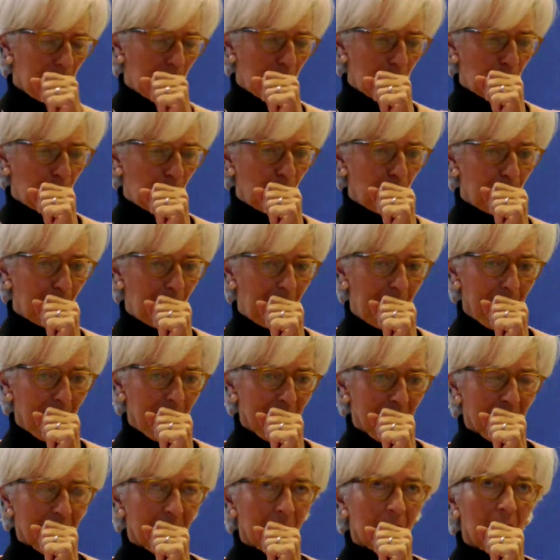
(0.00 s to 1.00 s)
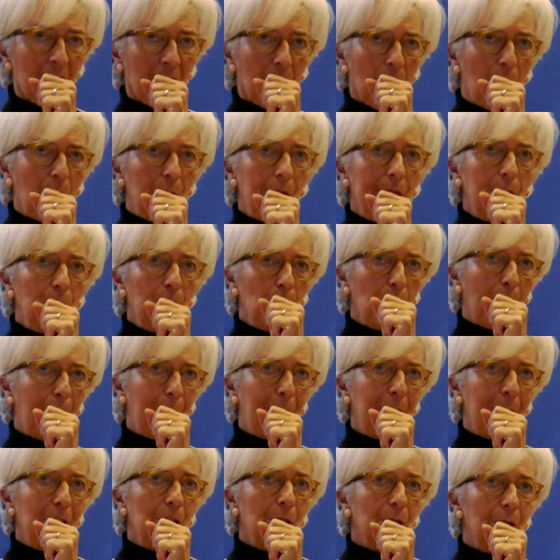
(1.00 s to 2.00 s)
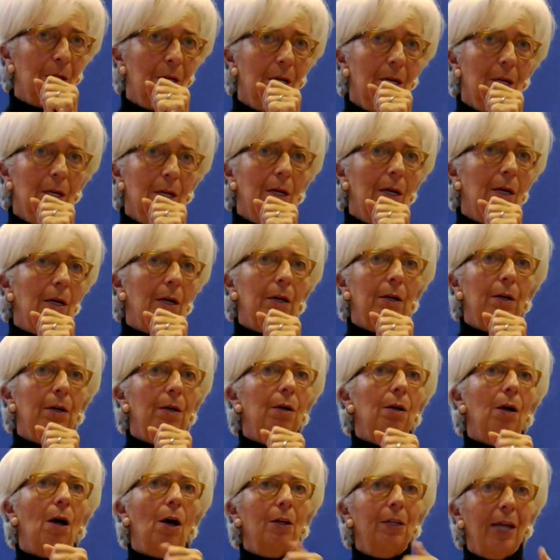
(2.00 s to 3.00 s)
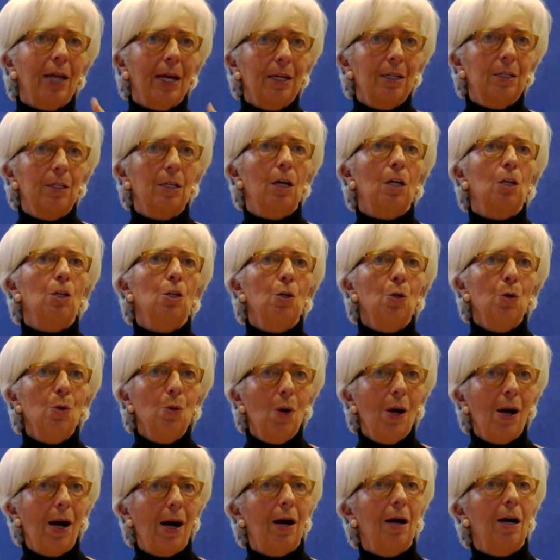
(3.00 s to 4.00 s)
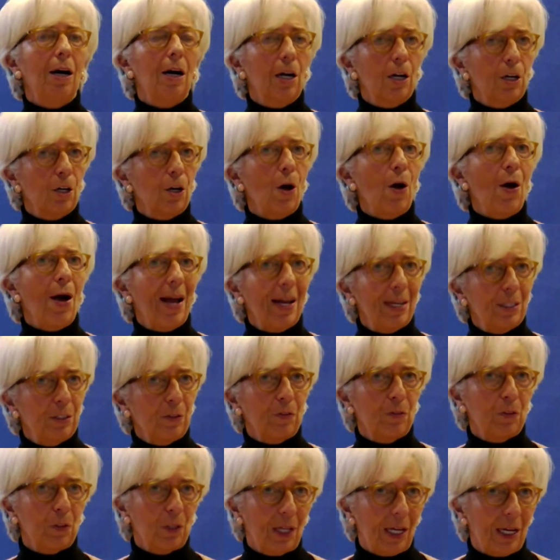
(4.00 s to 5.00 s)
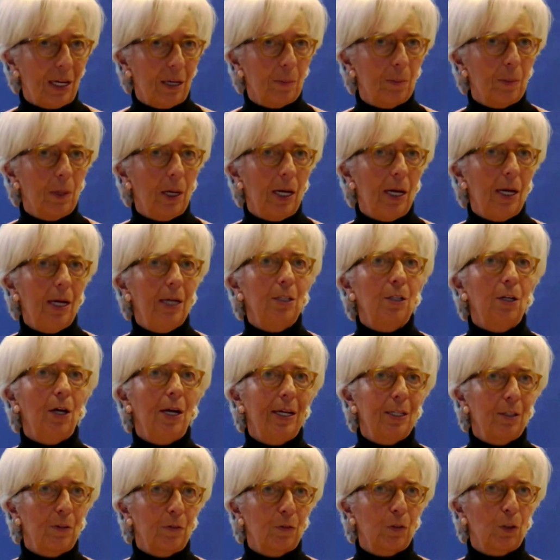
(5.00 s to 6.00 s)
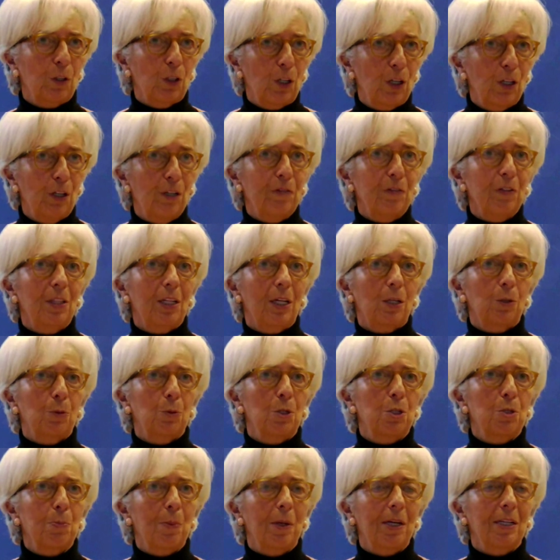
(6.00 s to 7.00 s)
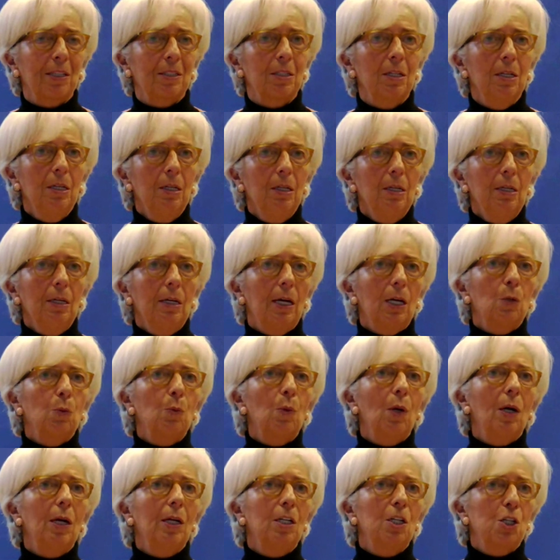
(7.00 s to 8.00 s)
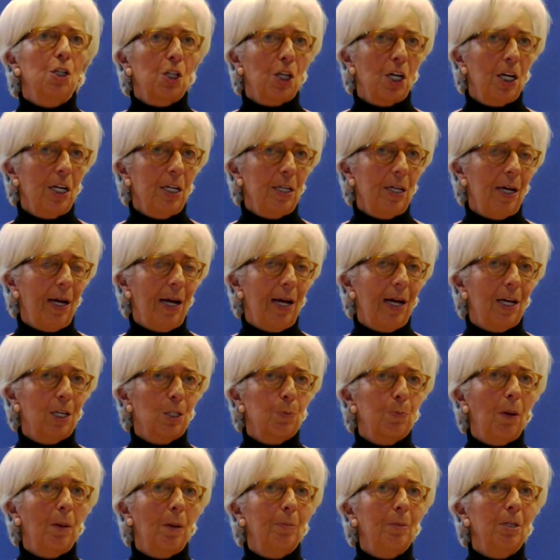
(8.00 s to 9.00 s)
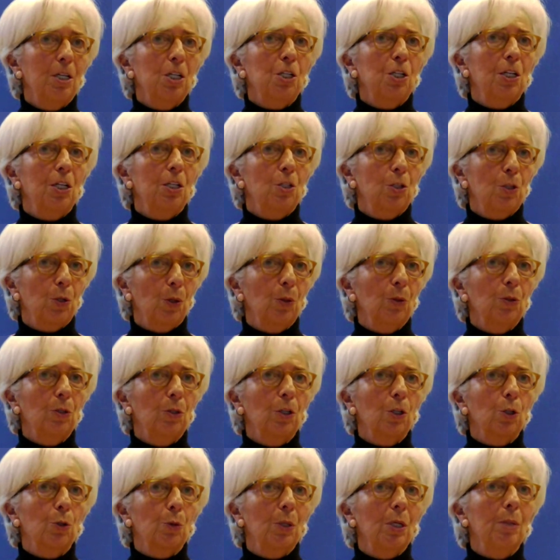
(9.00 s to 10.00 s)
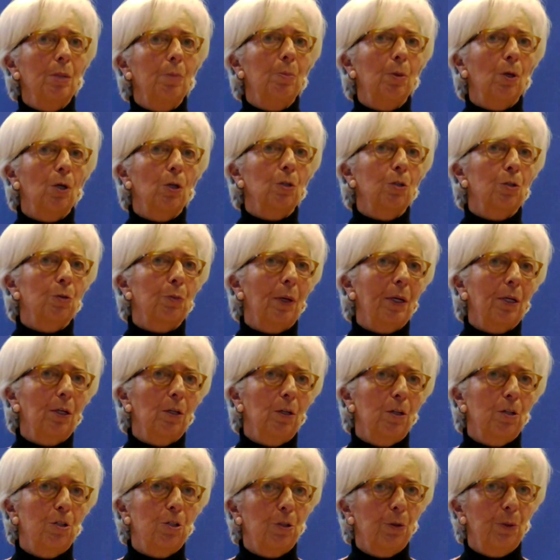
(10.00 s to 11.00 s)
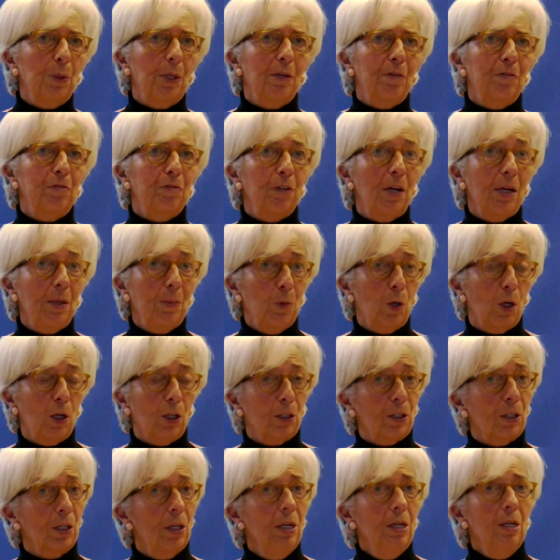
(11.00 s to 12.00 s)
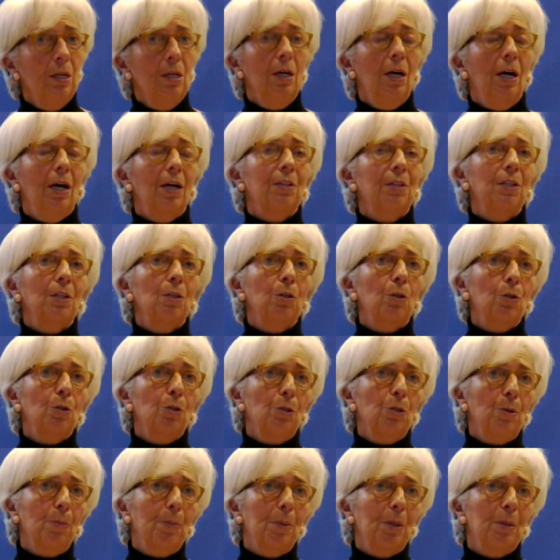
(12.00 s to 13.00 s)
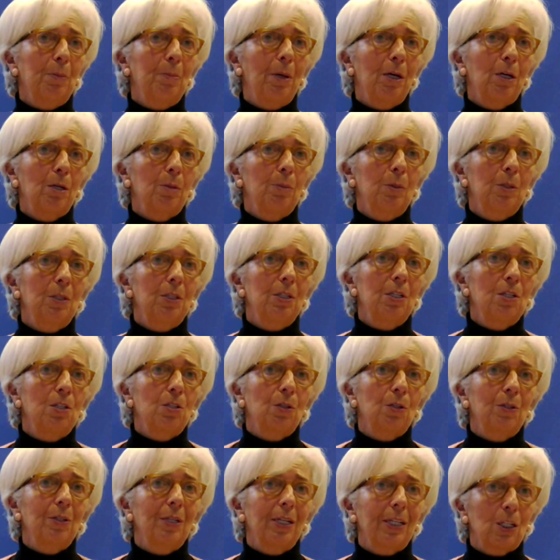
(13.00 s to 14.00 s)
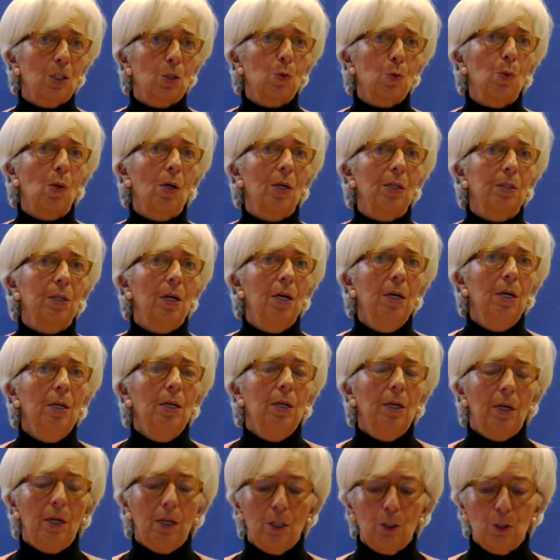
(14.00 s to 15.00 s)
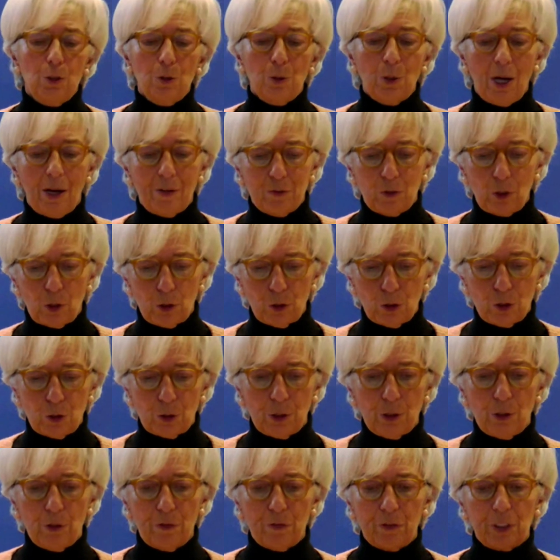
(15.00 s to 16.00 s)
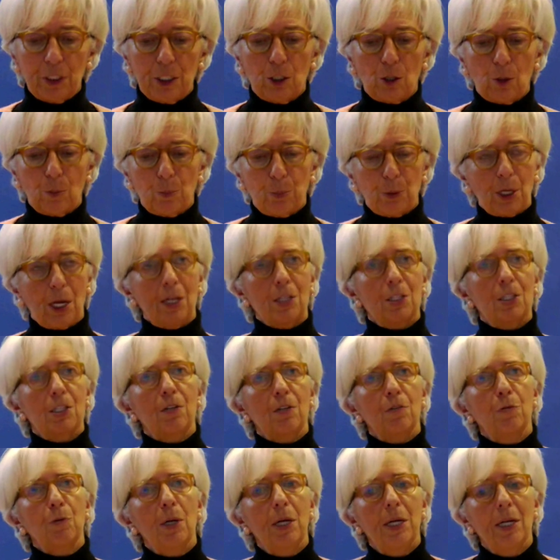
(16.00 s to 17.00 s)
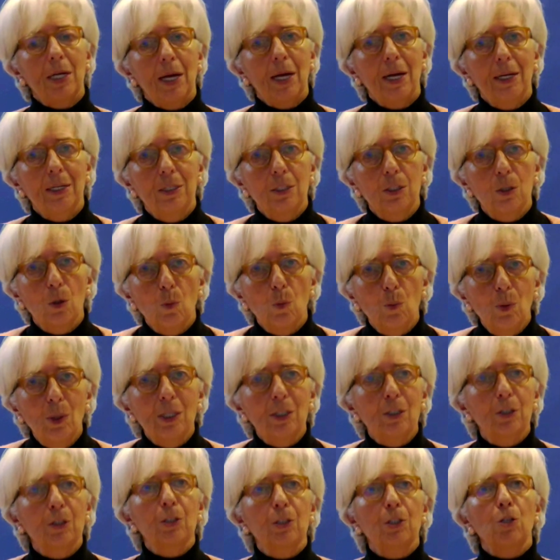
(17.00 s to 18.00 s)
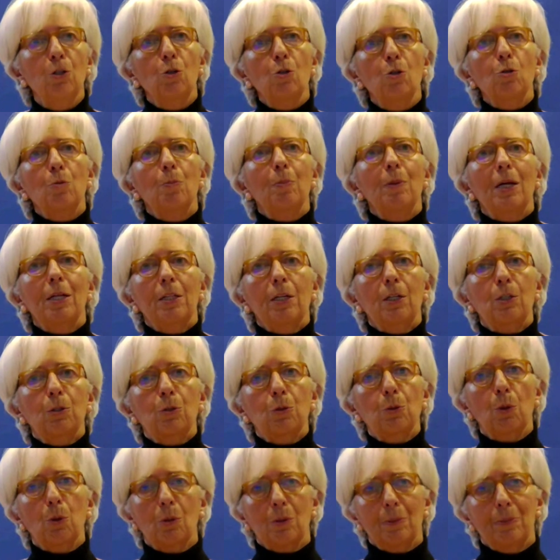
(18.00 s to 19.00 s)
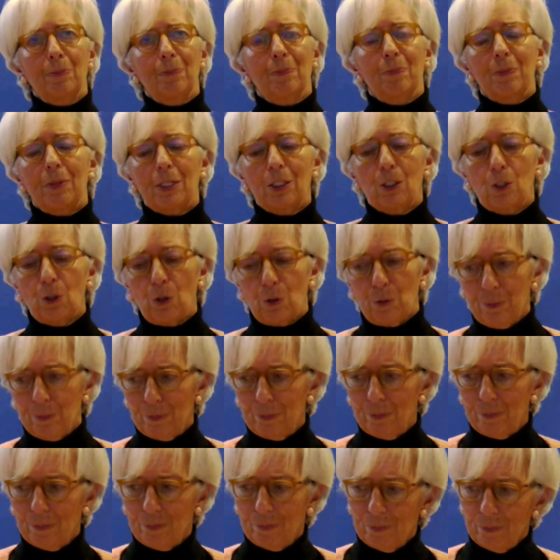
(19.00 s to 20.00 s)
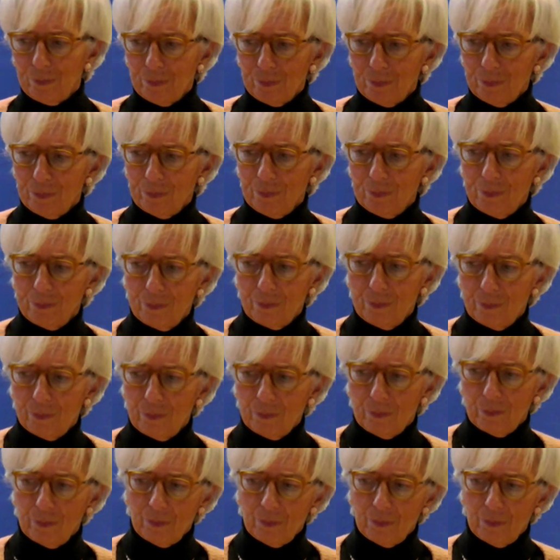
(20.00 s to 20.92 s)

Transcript: excuse me, a legal opinion uh, again, you are ahead of the game and ahead of the curve in that respect. And while China has published its own green bond regulatory framework, I think the European Parliament is the next one uh, to have done so in a very comprehensive way and will continue to play that role. Thank you. Thank